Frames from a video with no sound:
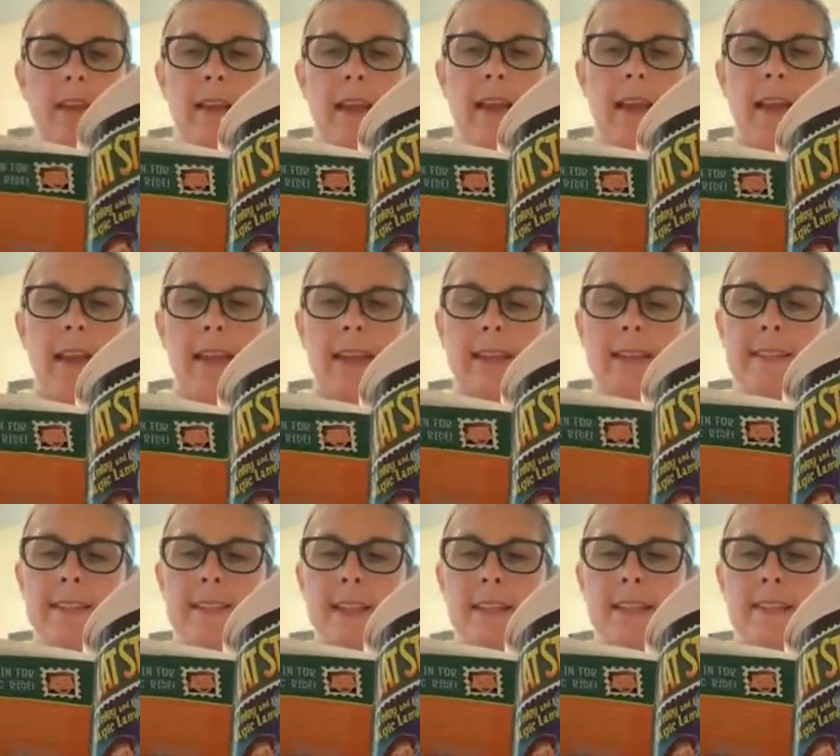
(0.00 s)
Hey, he
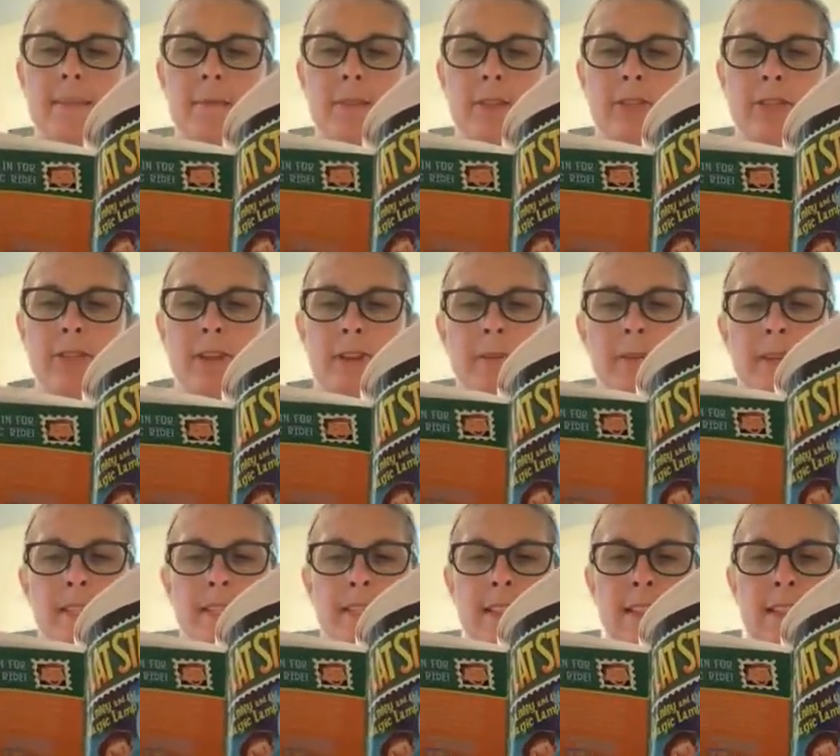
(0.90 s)
said to Mr. and
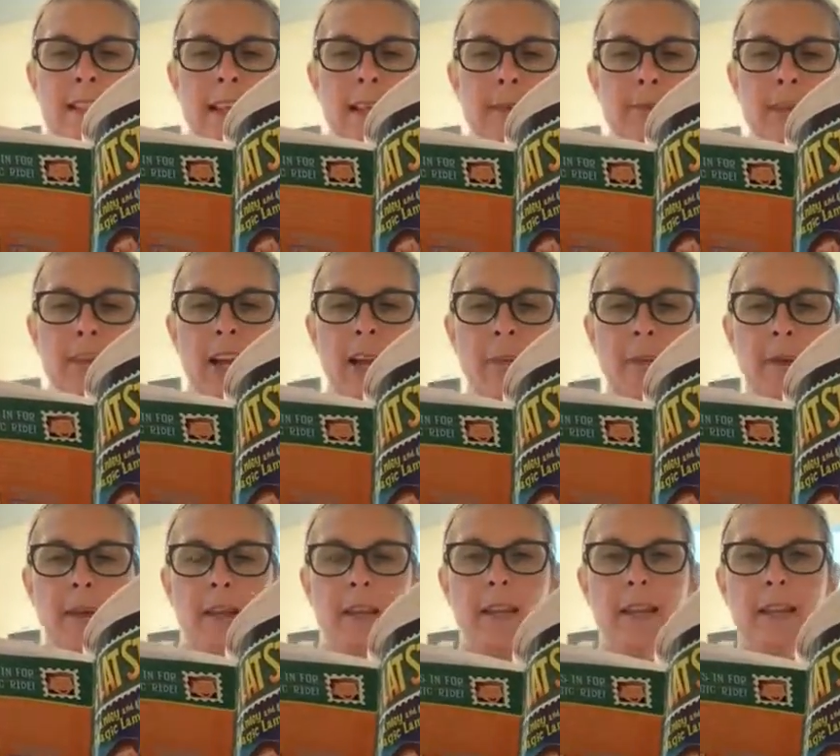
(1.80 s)
Mrs. Lambchop,
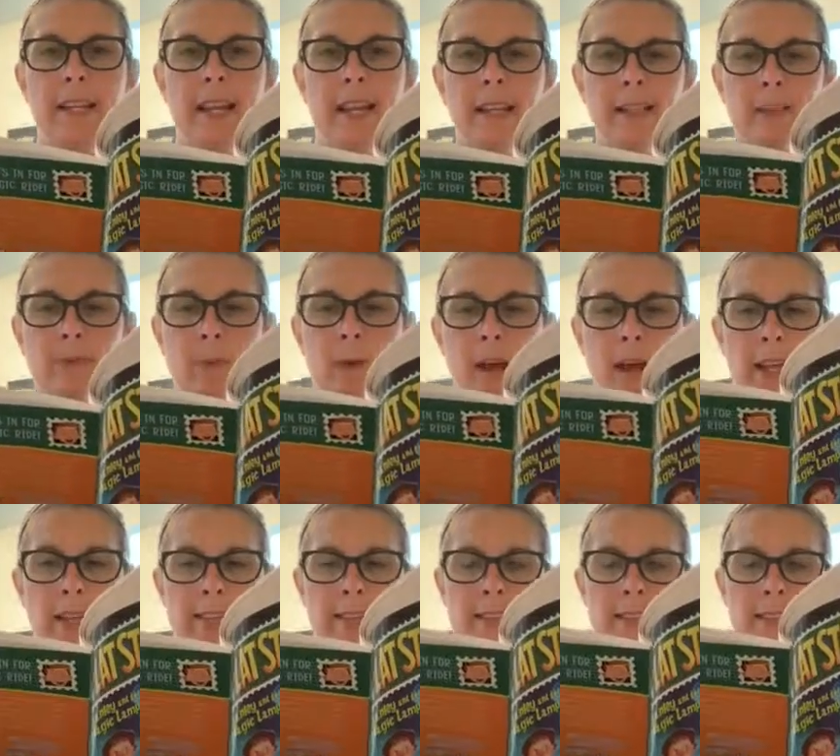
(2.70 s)
guess
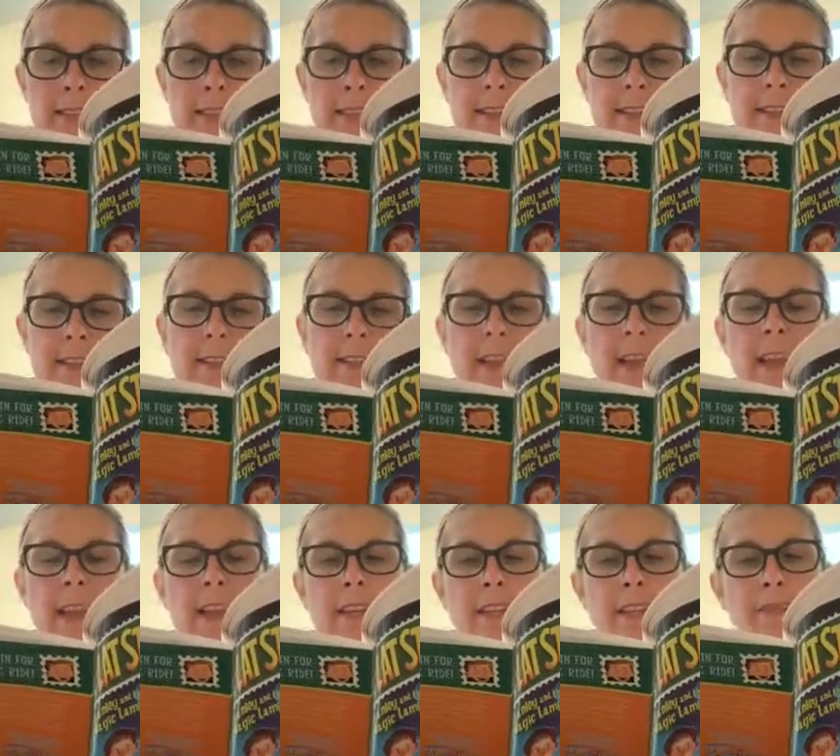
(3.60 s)
what?
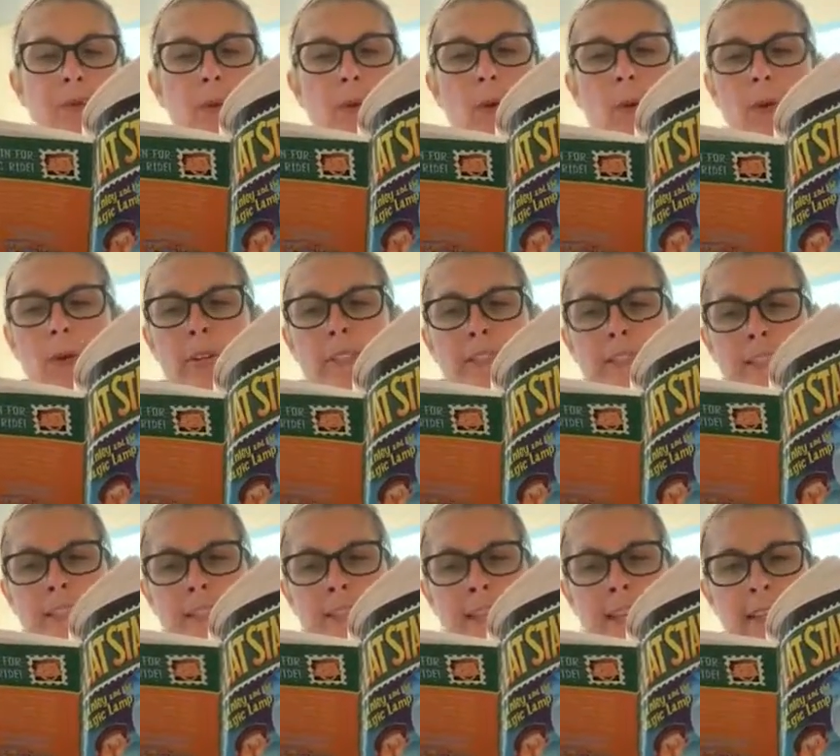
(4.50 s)
Hay is for
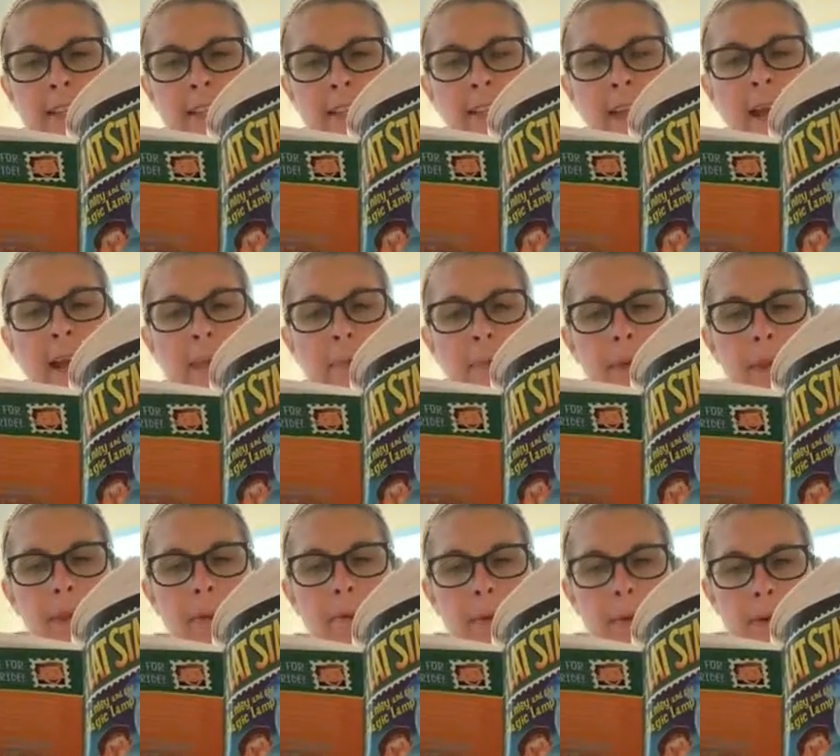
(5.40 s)
horses, Stanley, not
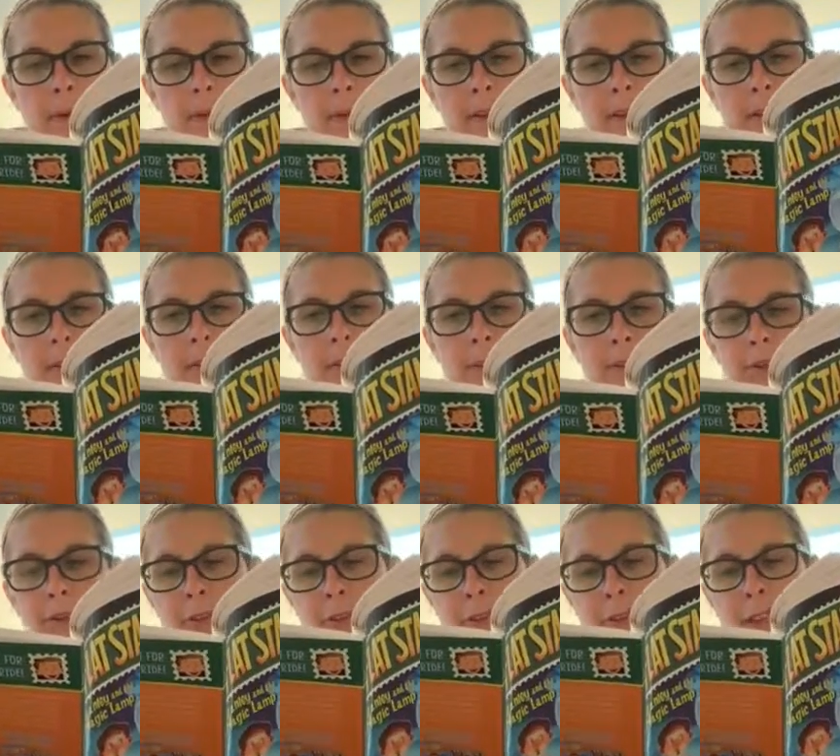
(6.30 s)
people,
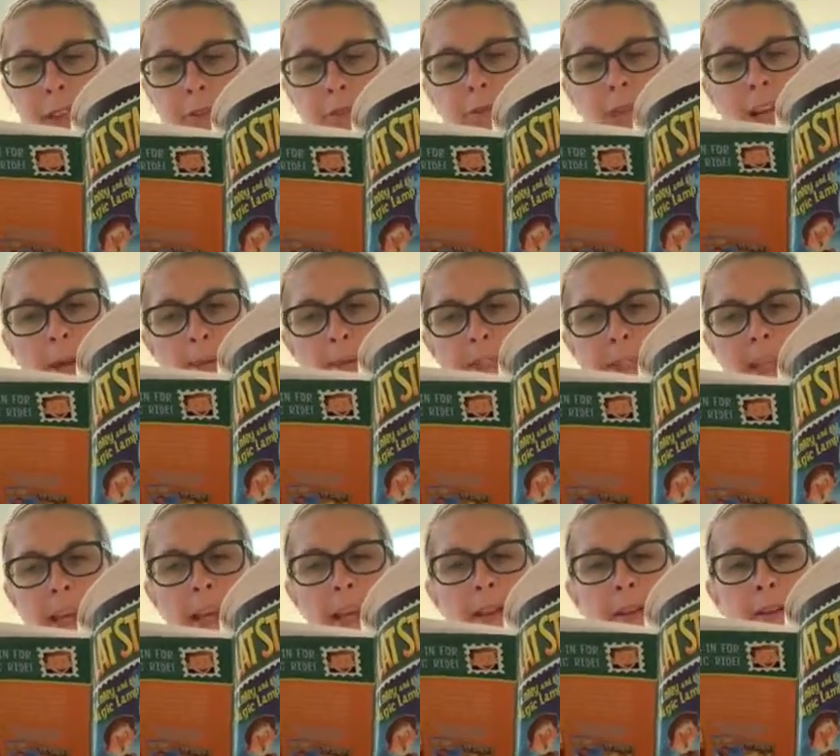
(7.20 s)
Mr. Lambchop
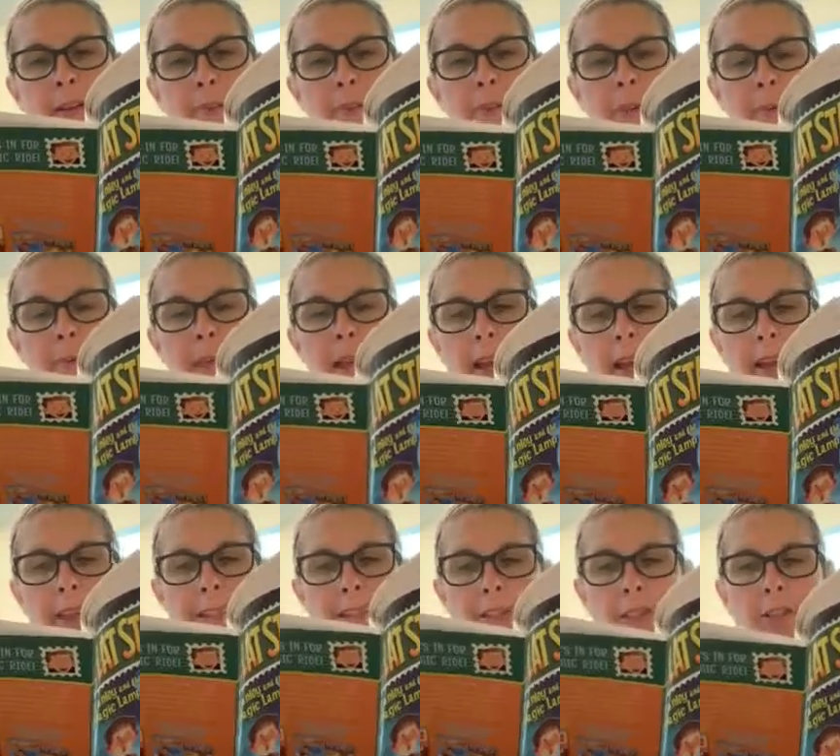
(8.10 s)
said from
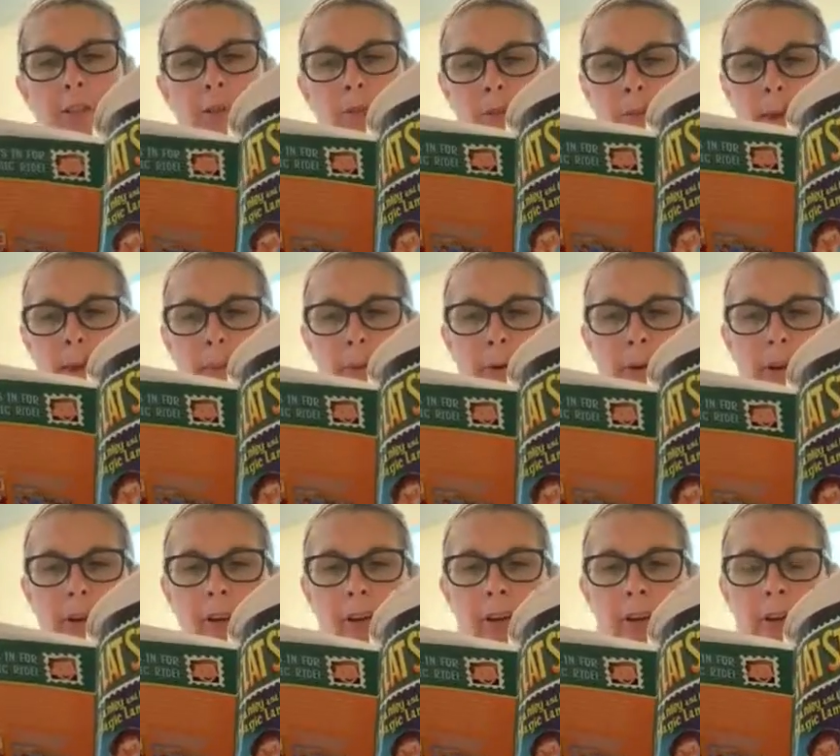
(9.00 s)
behind his
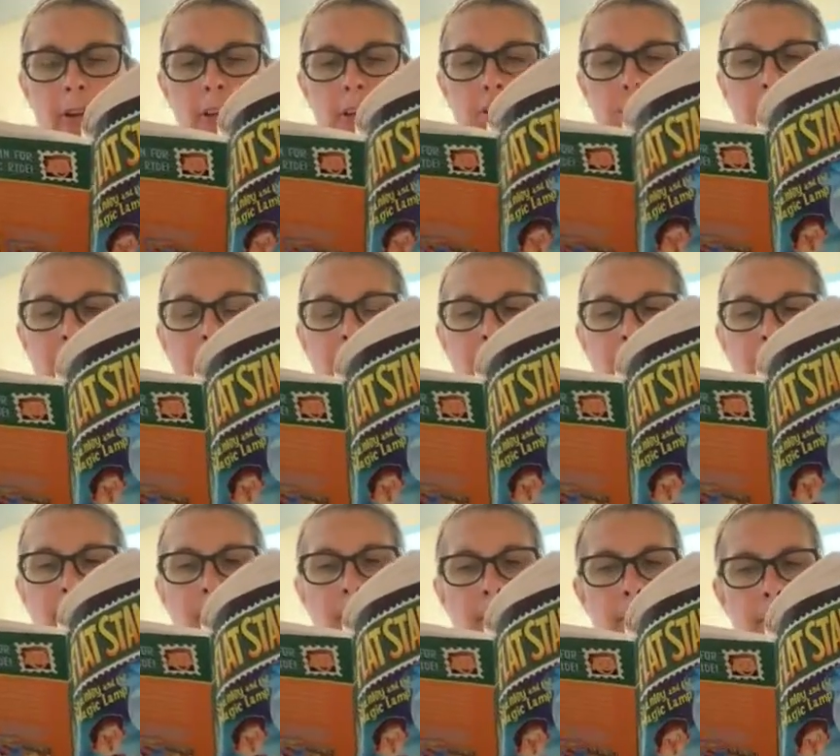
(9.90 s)
newspaper. Try to
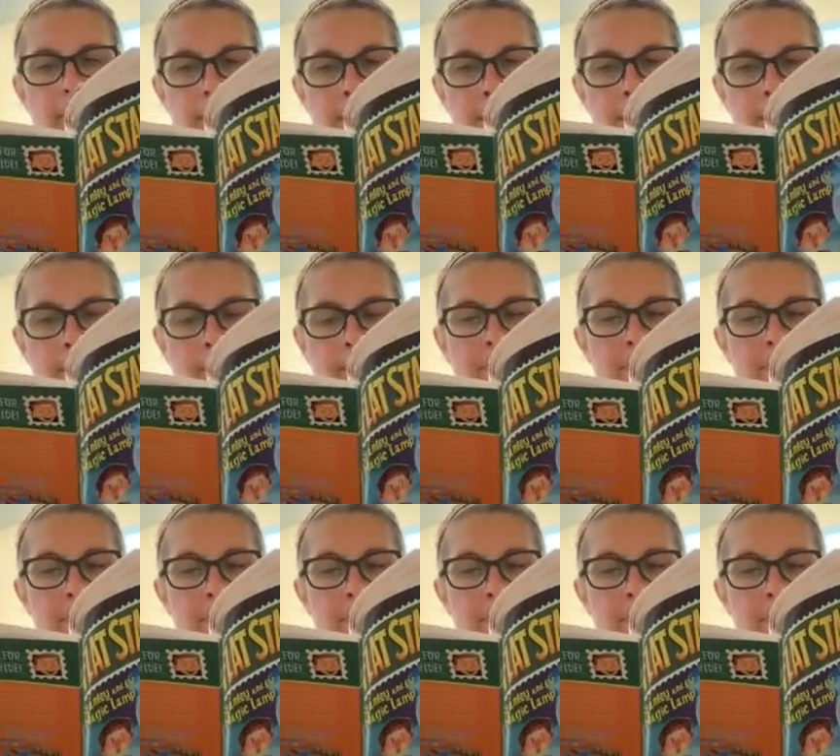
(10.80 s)
remember that.